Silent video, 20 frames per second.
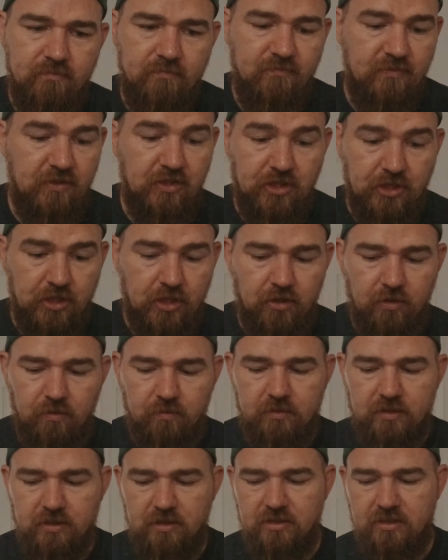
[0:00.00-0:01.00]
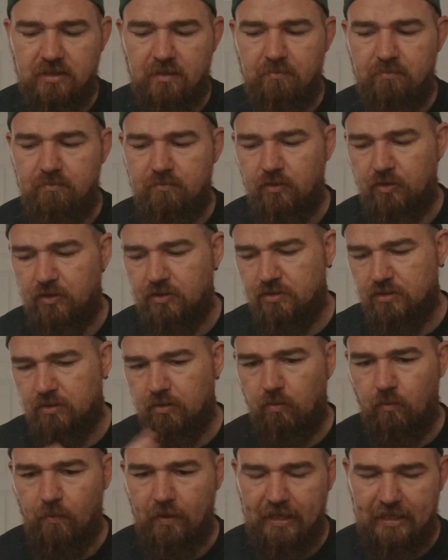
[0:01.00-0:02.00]
video, because I'm looking to
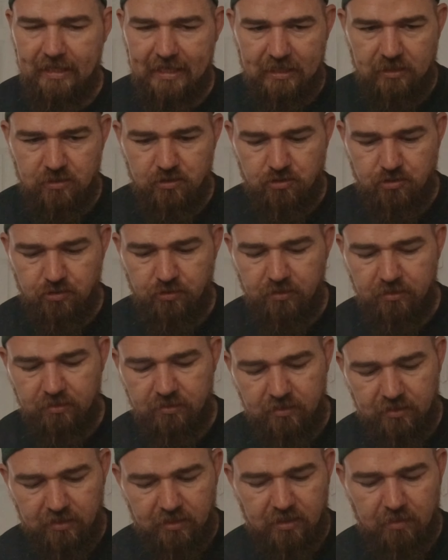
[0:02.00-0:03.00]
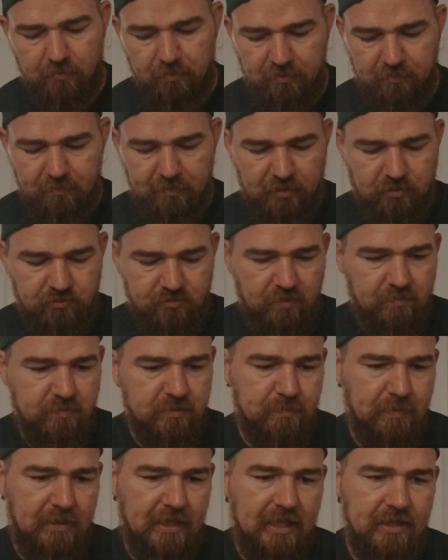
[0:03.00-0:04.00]
go away next year. I've got a couple of big
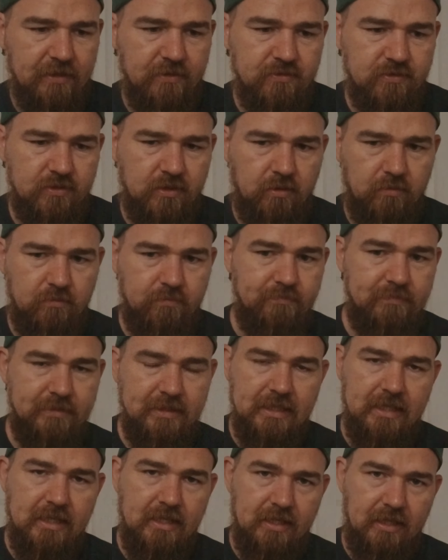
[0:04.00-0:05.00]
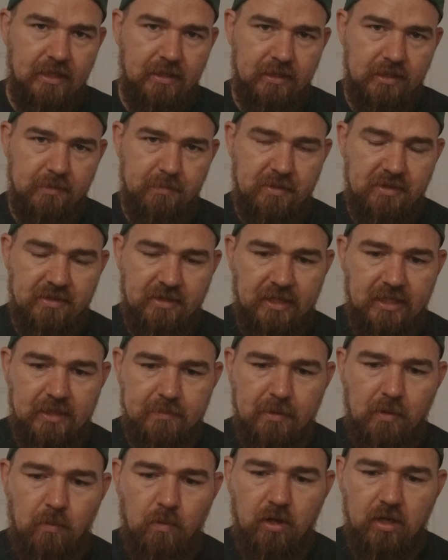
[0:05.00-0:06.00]
trips planned, so I'm going to be thinking
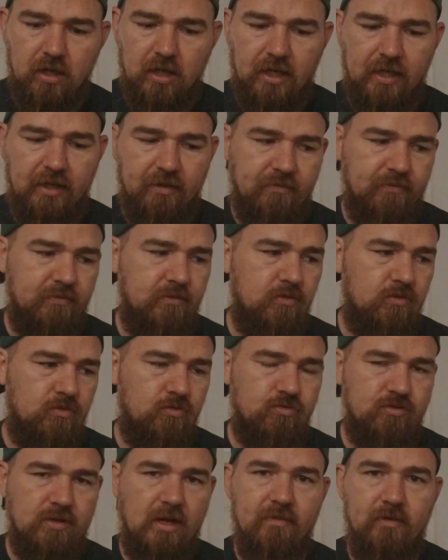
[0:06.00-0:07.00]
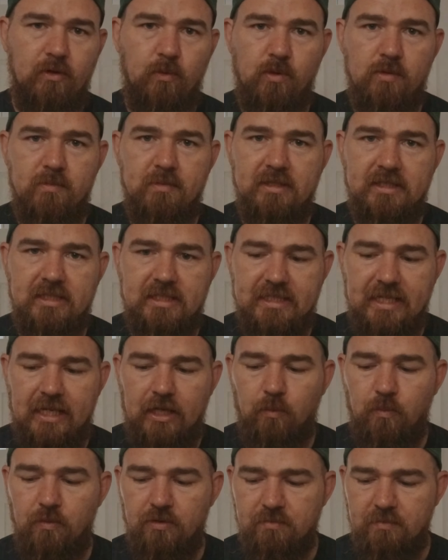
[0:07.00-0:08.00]
about what kind of travel equipment to
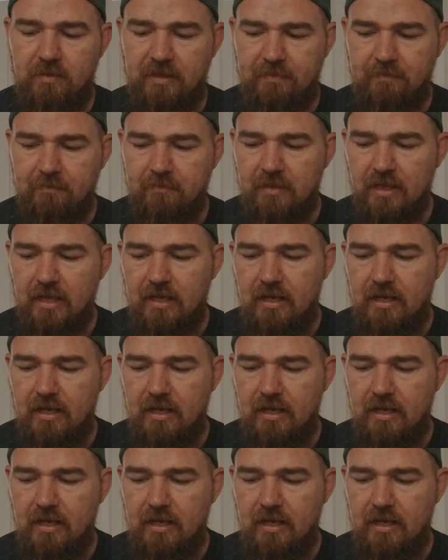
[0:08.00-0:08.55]
take with me.